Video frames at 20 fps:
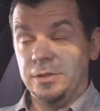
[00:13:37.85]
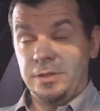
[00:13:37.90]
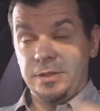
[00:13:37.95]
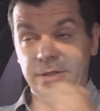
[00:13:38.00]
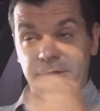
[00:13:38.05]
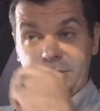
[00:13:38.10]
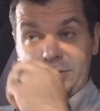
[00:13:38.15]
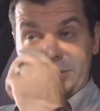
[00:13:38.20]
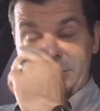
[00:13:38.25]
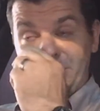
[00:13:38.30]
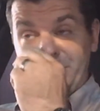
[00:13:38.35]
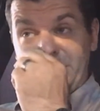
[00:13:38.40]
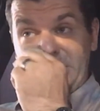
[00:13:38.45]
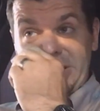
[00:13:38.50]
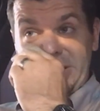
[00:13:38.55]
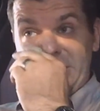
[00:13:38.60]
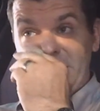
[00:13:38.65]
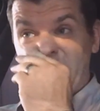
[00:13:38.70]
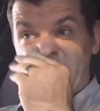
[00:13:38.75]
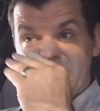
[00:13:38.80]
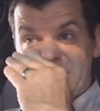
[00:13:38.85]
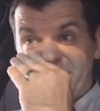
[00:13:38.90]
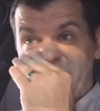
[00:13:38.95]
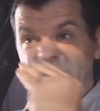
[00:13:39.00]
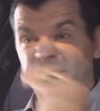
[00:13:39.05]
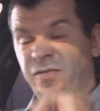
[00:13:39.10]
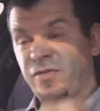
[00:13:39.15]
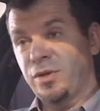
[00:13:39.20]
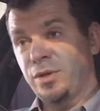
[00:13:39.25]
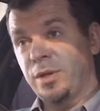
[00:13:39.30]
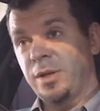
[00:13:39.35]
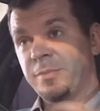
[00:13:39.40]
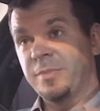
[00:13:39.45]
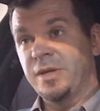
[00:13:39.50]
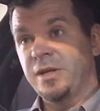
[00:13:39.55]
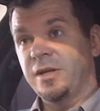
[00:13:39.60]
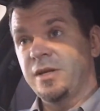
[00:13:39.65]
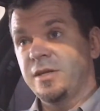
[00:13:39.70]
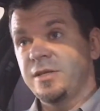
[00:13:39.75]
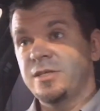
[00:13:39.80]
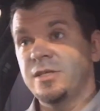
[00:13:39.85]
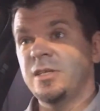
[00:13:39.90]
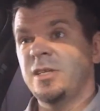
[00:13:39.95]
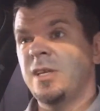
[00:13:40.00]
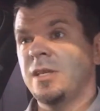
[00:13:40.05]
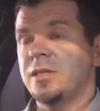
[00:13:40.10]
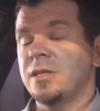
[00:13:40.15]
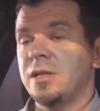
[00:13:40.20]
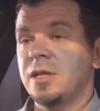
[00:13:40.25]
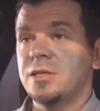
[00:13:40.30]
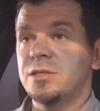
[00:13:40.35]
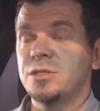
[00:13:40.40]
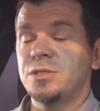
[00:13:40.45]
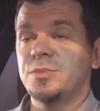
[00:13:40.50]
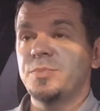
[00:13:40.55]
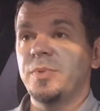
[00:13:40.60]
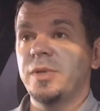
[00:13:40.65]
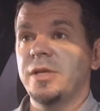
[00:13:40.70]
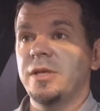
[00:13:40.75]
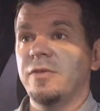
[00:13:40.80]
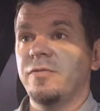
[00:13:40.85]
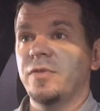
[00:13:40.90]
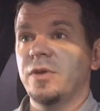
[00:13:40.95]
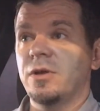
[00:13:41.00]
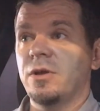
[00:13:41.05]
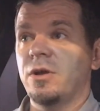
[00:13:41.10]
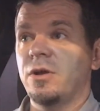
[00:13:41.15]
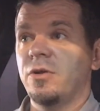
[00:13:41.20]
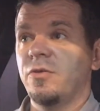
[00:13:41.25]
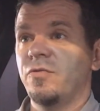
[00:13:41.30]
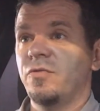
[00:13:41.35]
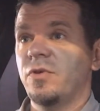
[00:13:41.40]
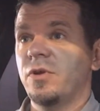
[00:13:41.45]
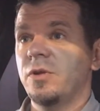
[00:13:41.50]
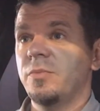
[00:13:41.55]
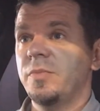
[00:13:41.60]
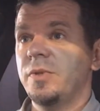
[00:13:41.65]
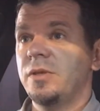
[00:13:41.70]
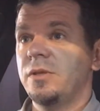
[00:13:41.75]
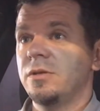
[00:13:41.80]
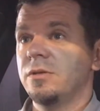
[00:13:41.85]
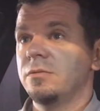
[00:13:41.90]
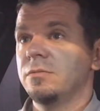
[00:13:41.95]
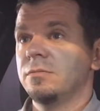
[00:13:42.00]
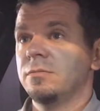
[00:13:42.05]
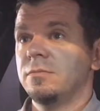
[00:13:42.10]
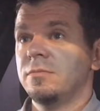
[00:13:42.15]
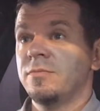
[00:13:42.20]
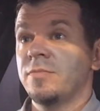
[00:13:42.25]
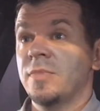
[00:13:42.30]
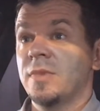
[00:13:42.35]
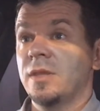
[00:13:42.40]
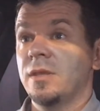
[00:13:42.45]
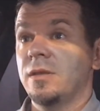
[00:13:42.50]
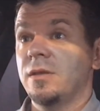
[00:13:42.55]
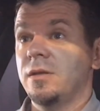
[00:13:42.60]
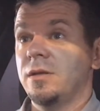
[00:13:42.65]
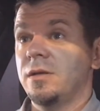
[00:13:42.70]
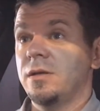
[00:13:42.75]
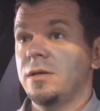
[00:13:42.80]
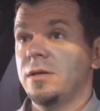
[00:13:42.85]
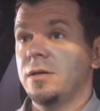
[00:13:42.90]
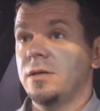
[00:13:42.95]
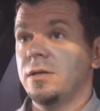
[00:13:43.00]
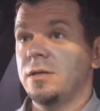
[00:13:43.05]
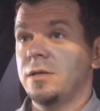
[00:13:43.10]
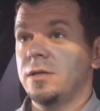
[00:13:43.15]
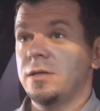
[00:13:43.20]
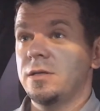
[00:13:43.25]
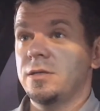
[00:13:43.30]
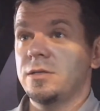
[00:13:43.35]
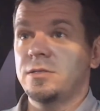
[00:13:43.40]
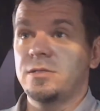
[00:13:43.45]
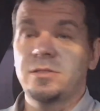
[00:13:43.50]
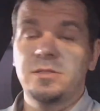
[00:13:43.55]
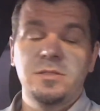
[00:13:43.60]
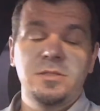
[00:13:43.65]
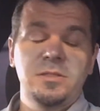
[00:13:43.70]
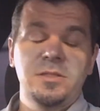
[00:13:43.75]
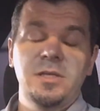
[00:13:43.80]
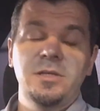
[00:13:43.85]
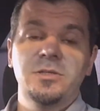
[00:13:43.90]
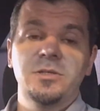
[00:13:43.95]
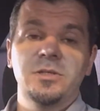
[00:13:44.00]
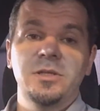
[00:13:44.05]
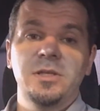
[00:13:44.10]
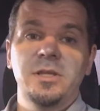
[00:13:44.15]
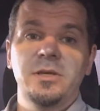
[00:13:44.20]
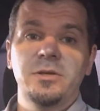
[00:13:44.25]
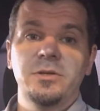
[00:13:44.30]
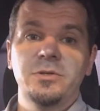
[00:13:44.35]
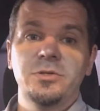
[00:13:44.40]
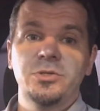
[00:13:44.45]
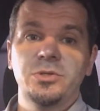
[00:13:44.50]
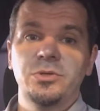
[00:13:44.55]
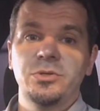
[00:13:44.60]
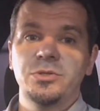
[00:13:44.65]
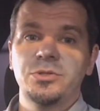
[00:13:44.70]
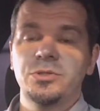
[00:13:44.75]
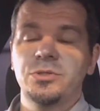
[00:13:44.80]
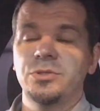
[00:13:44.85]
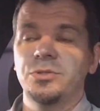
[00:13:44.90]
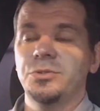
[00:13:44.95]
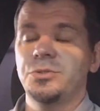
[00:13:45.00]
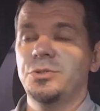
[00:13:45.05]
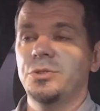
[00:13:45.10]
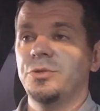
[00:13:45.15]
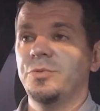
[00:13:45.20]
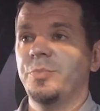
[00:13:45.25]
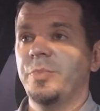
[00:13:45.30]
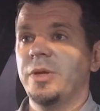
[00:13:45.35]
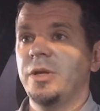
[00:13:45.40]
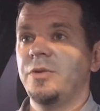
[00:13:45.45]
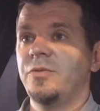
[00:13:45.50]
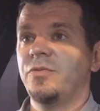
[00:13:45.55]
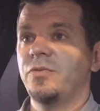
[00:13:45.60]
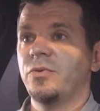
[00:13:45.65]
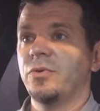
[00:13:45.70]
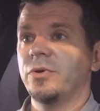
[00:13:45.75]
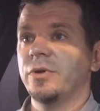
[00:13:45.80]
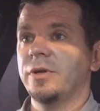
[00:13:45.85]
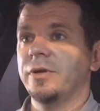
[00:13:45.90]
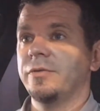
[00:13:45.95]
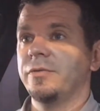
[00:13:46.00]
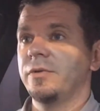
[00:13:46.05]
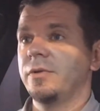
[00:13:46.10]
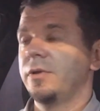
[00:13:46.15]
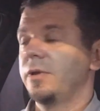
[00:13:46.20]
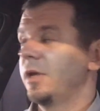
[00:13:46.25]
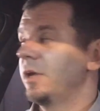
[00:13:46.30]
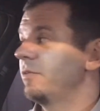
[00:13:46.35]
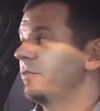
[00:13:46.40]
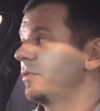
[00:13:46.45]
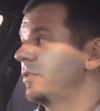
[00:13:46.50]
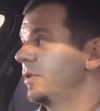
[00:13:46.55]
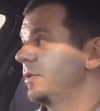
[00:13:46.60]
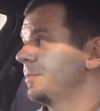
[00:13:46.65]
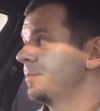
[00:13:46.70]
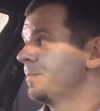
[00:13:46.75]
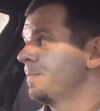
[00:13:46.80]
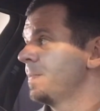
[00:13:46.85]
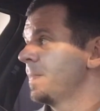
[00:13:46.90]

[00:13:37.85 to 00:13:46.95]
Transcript: And it completely wasn't my fault. I mean, I didn't get the license plate of the car in front of me. Essentially, their insurance should have paid for it, everything.